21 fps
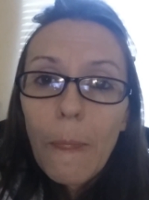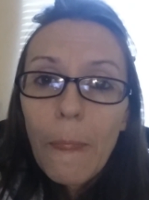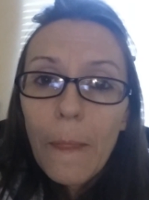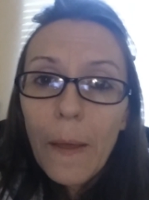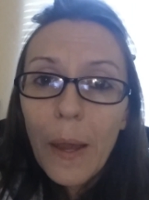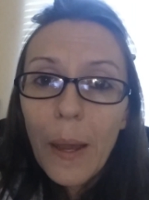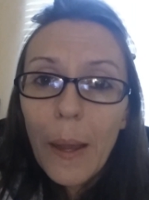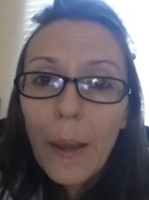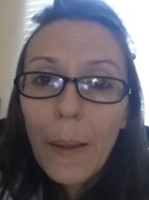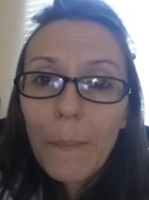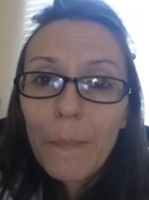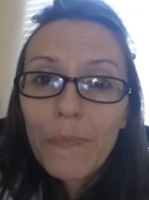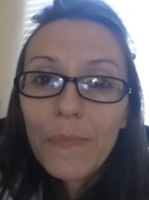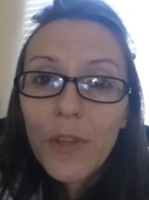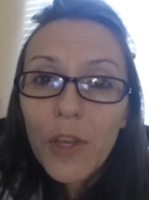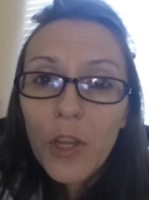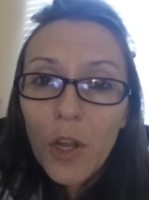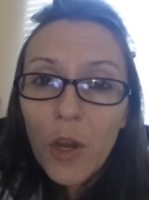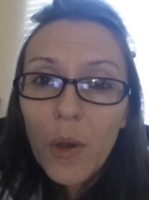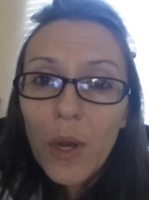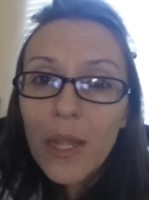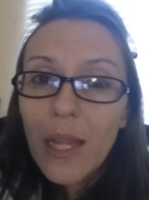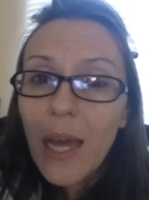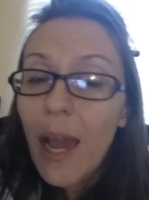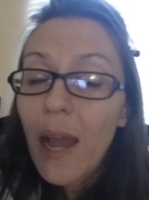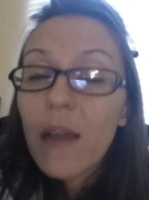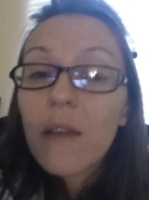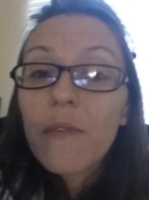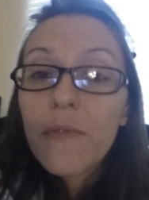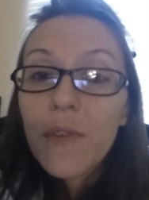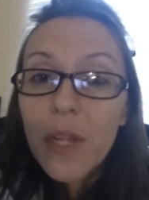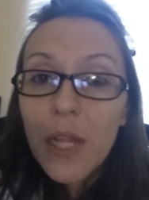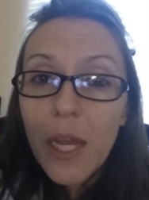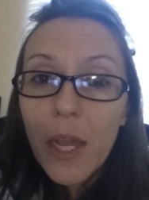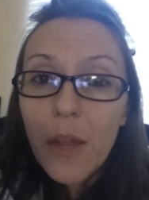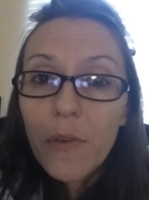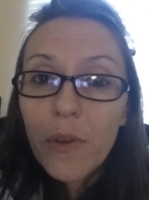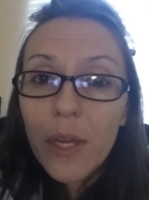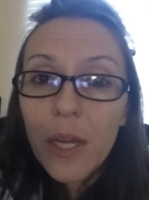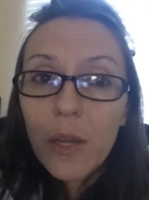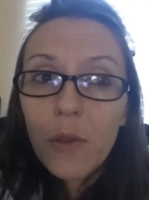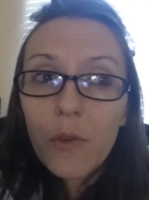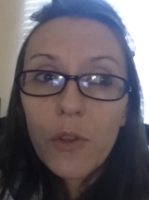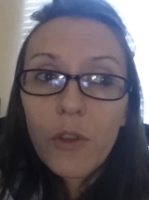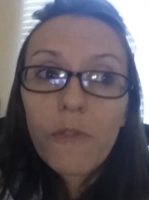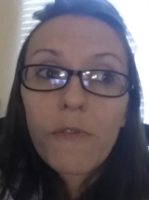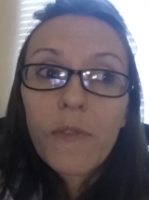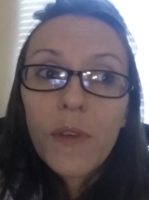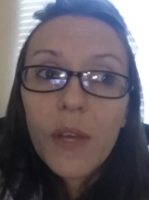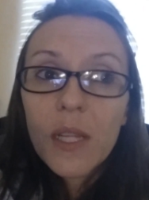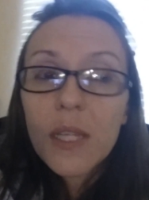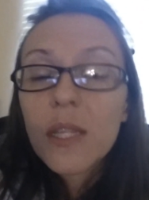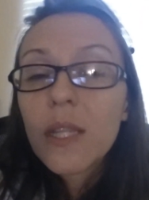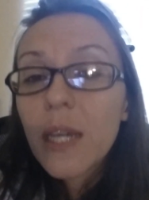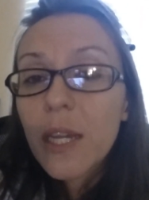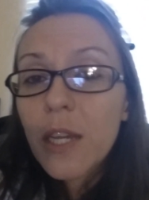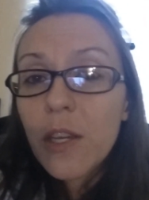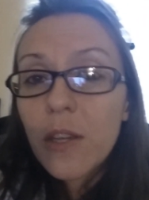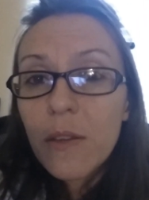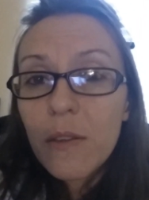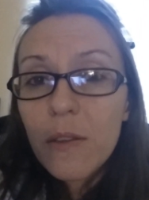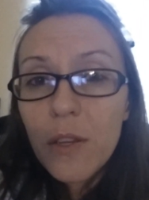a lack of clarity, or you're feeling like,